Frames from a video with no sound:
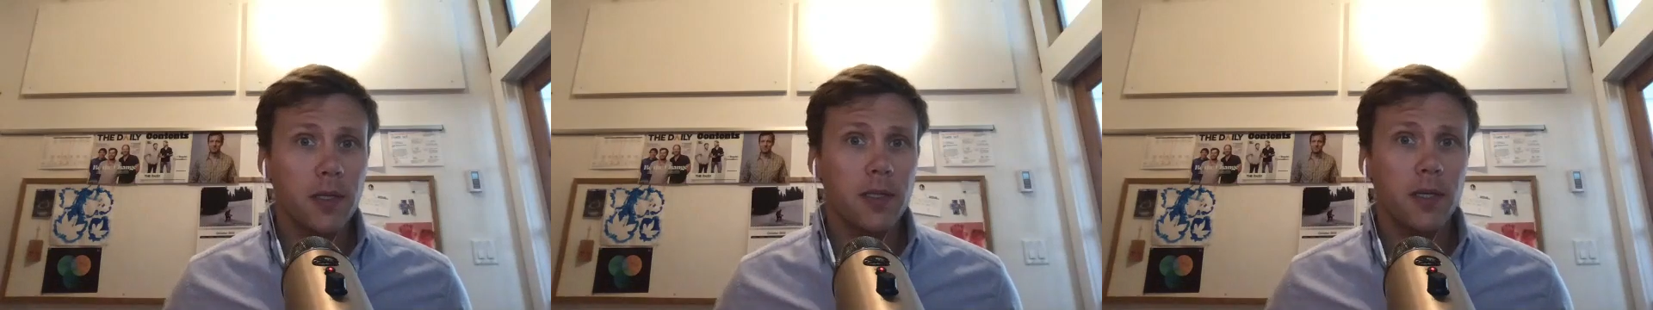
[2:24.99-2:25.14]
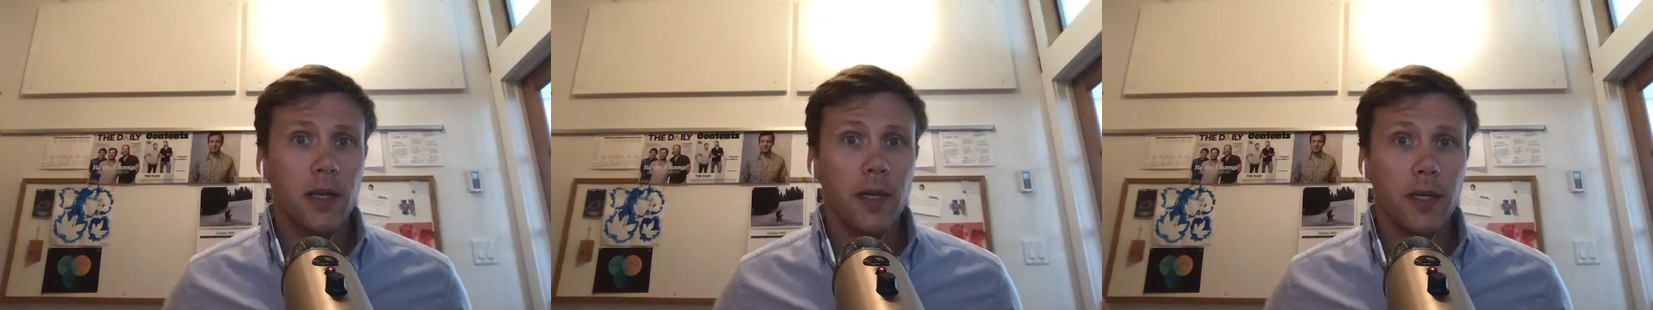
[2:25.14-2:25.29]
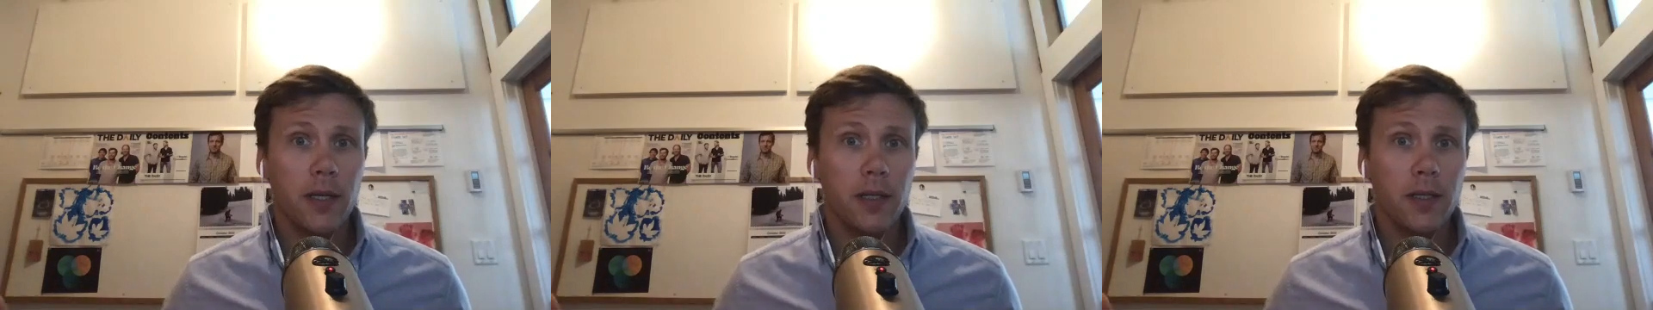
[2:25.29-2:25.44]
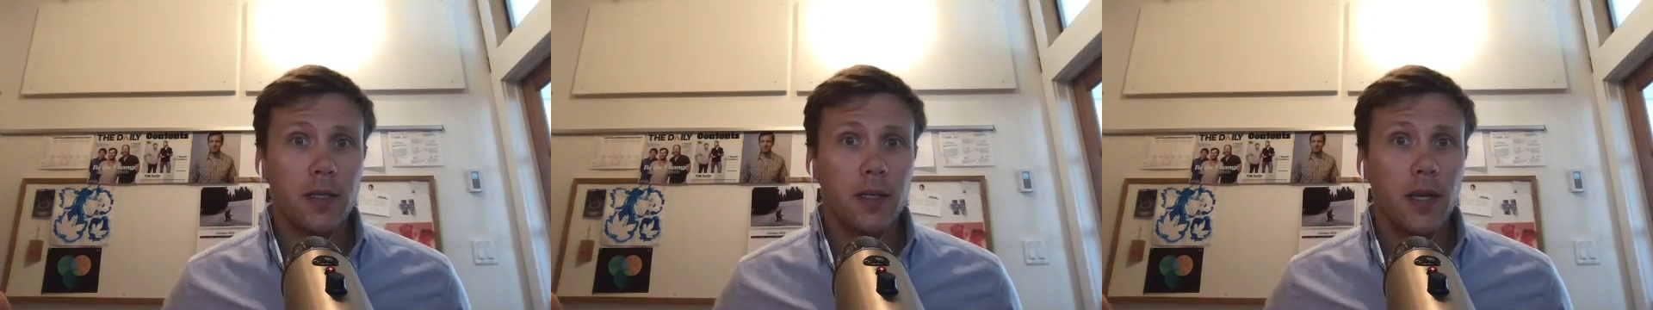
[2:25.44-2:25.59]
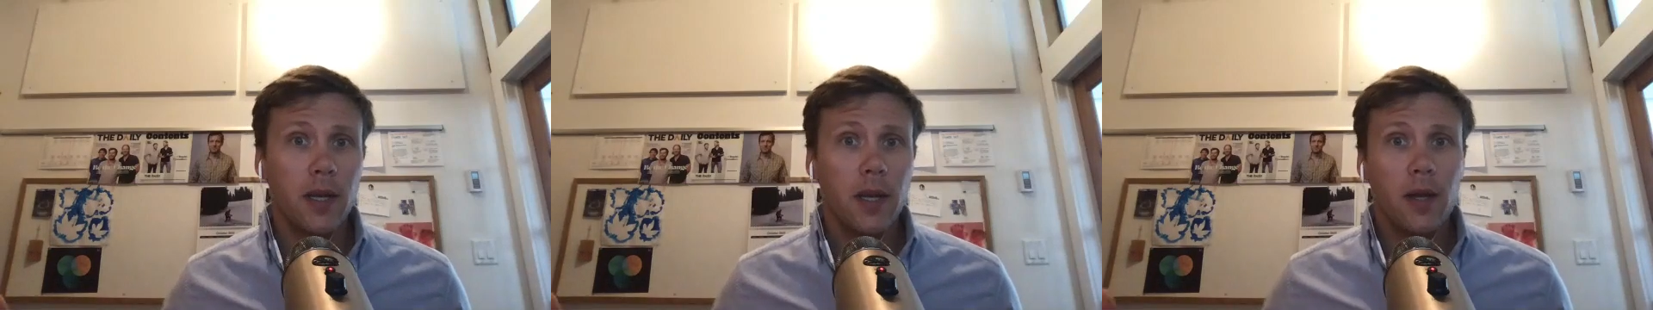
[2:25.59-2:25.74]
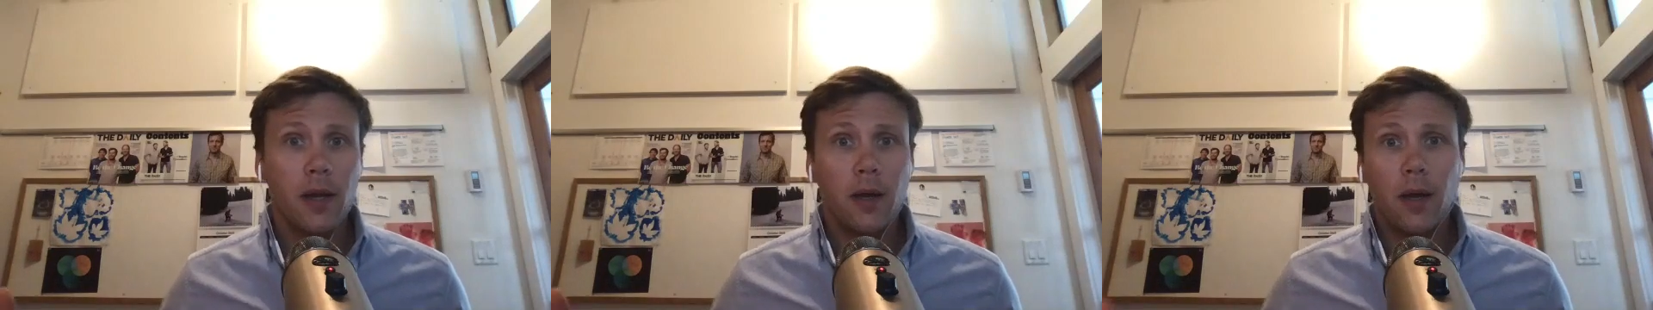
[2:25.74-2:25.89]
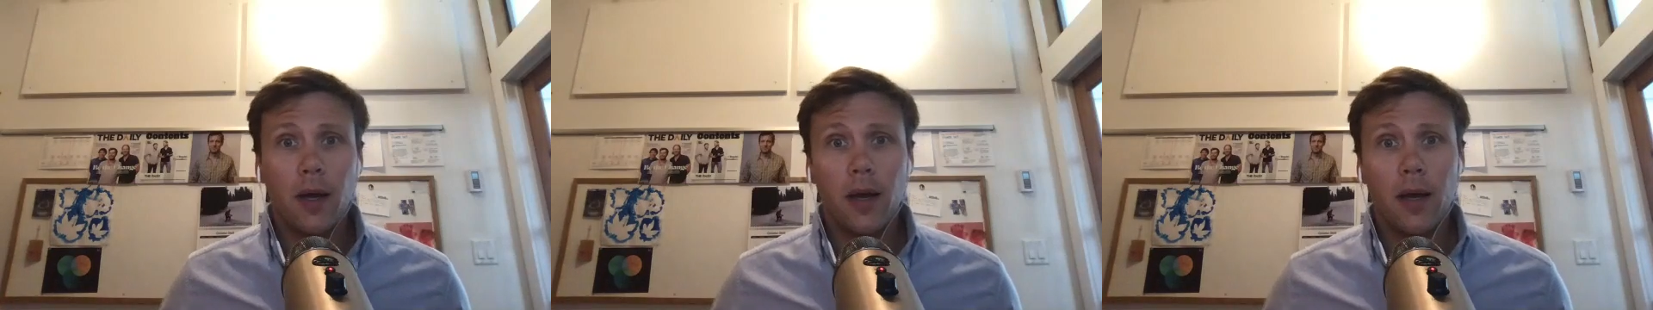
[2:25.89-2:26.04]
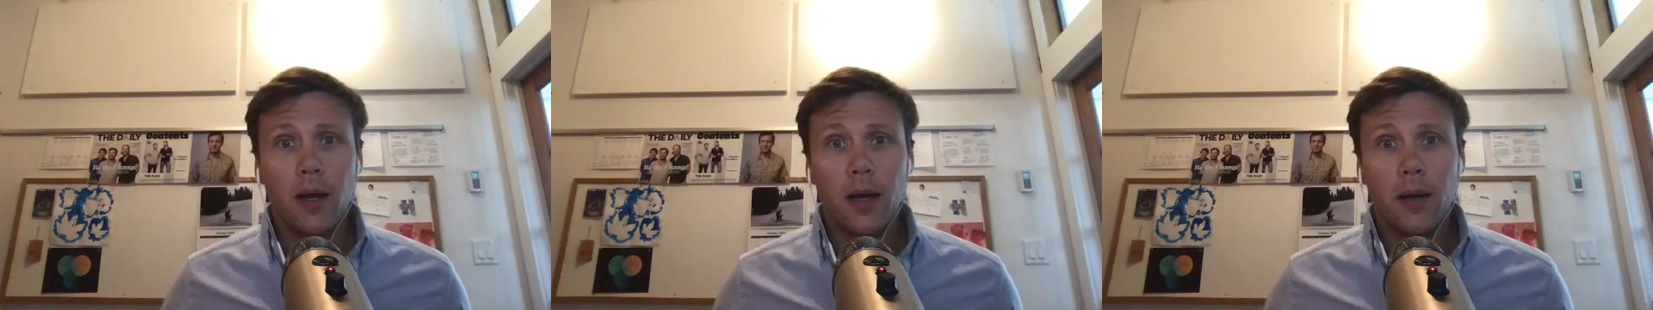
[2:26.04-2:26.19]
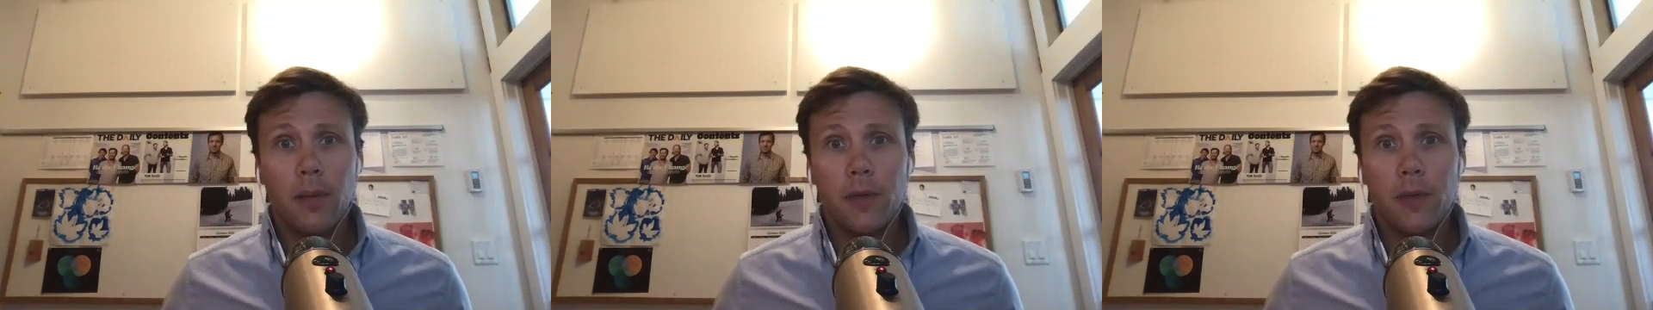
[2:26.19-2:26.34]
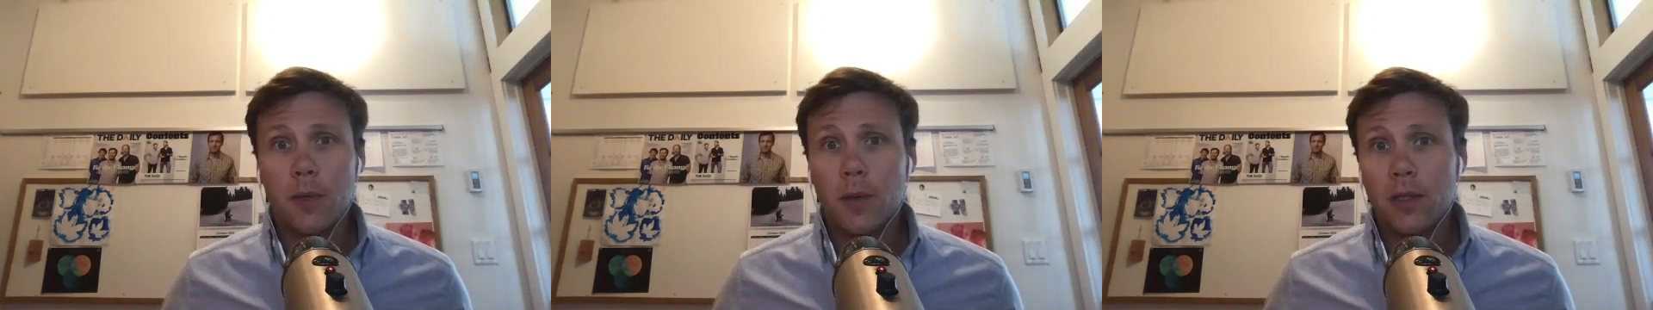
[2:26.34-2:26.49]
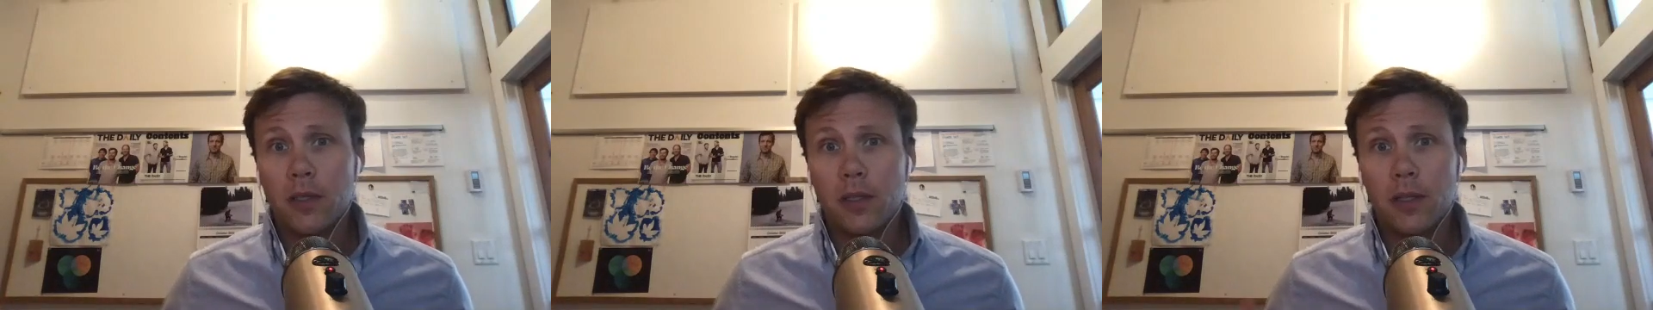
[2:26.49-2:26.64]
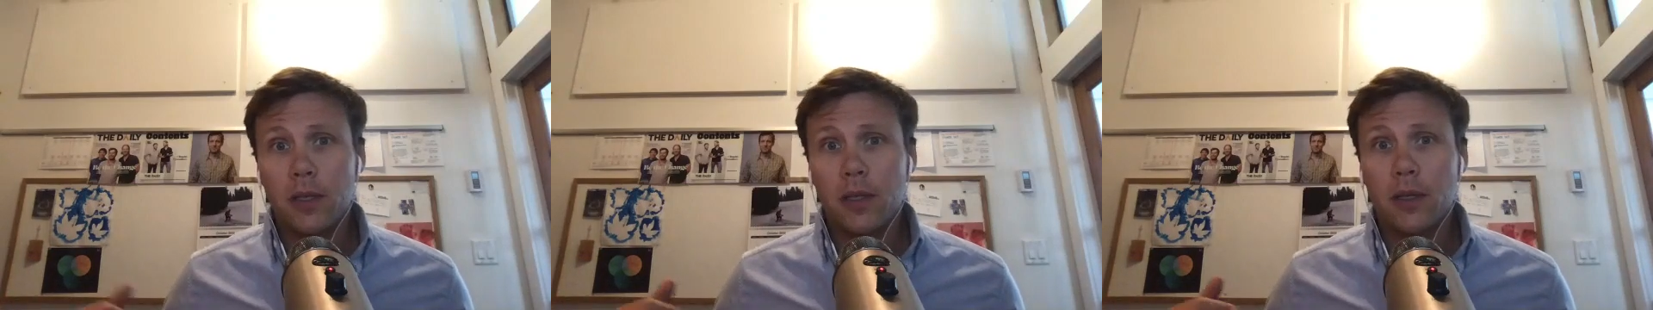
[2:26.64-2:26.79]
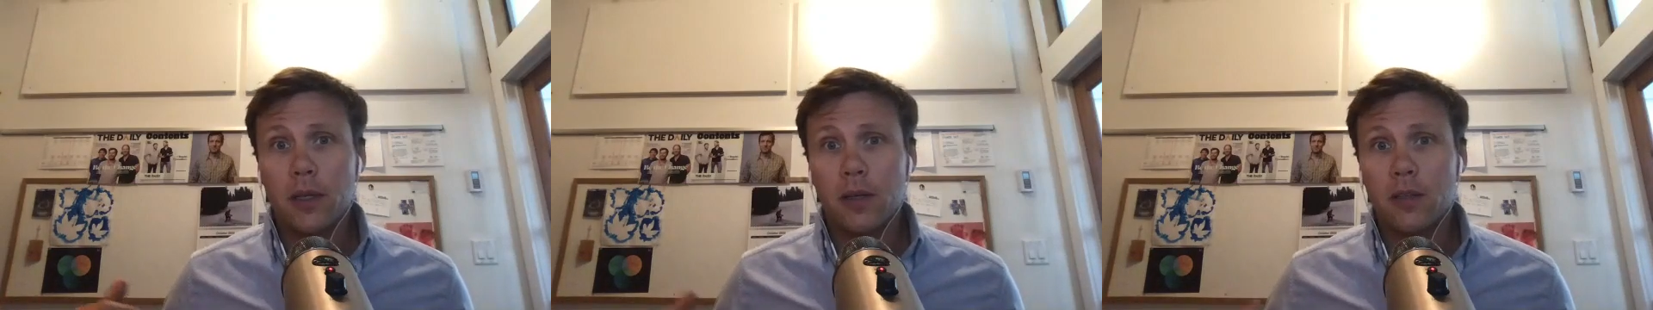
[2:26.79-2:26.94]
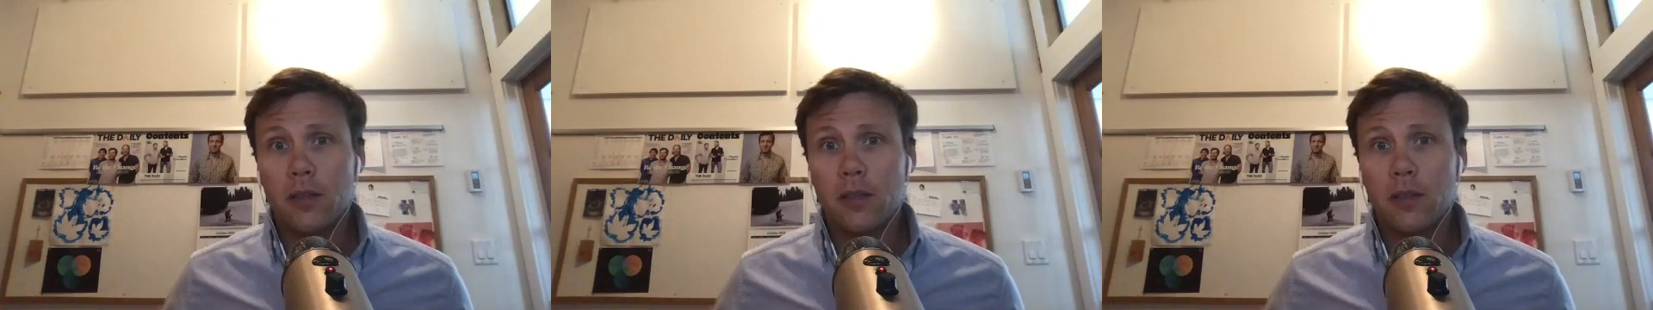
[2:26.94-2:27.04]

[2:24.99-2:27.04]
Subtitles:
sites, especially